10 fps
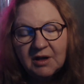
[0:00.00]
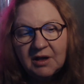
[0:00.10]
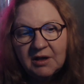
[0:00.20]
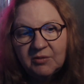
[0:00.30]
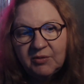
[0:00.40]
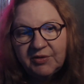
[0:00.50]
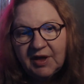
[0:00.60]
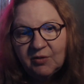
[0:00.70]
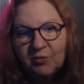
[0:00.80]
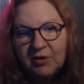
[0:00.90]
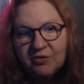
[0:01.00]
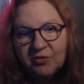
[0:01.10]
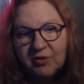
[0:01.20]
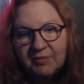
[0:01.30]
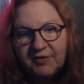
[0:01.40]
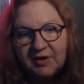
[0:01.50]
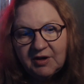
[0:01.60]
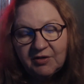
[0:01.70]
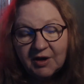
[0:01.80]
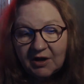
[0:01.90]
With that one Trump
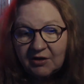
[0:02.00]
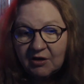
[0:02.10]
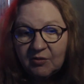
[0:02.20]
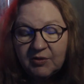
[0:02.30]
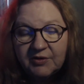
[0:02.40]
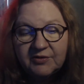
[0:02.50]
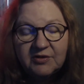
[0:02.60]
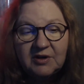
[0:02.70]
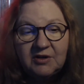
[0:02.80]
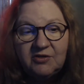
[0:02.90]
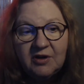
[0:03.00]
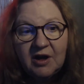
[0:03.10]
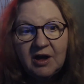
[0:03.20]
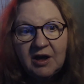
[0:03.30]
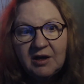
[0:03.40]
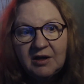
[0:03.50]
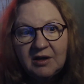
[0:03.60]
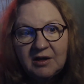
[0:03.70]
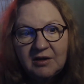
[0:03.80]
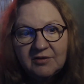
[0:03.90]
video that I know was CGI,
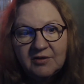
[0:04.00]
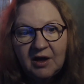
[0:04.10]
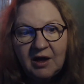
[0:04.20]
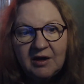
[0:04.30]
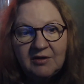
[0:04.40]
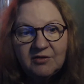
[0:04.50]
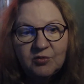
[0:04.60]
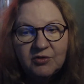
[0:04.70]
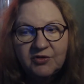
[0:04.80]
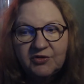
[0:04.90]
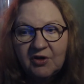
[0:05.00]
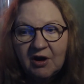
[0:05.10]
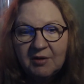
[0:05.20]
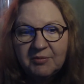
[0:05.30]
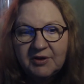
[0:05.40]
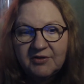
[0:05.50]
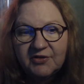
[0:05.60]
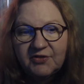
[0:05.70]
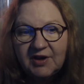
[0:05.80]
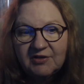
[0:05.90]
his eyes were sharp, but
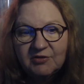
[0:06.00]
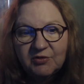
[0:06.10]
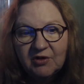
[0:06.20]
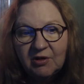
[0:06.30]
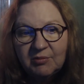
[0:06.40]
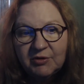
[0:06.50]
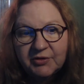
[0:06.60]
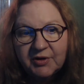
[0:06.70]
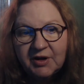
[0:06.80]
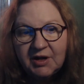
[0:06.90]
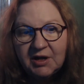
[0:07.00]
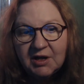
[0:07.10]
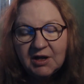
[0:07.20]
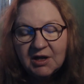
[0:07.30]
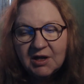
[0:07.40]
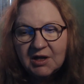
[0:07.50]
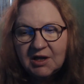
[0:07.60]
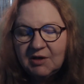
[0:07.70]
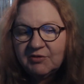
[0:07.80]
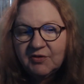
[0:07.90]
his face was all blurry.
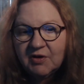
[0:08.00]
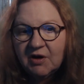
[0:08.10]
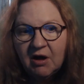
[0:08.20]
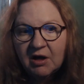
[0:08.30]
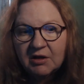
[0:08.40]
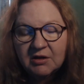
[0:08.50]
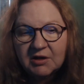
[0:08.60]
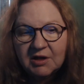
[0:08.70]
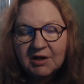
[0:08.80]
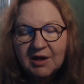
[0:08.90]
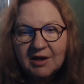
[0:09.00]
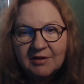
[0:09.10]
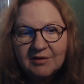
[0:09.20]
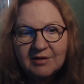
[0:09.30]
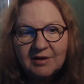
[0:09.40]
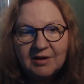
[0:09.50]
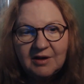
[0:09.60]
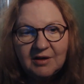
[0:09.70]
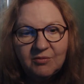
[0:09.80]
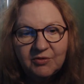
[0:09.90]
It was very odd looking, and
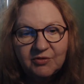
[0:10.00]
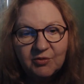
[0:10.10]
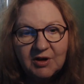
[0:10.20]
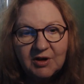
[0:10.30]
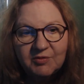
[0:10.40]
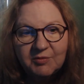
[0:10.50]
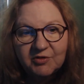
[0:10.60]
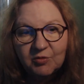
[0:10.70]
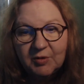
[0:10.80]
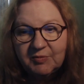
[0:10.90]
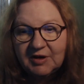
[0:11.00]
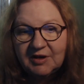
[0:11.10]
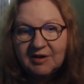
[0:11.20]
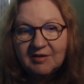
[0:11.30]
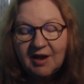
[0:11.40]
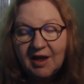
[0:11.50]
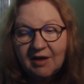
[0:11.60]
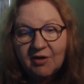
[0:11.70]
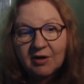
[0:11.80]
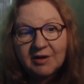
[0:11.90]
he was reading from a script, and he didn't
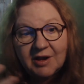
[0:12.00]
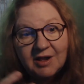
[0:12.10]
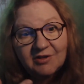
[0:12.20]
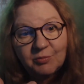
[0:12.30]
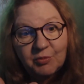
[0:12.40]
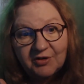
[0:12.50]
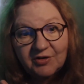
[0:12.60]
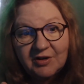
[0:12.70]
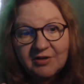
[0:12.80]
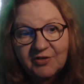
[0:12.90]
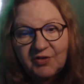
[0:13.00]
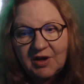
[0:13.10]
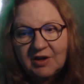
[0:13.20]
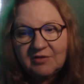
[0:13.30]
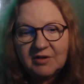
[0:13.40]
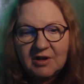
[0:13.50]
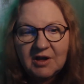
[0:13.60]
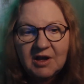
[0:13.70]
have hardly any expression in his face.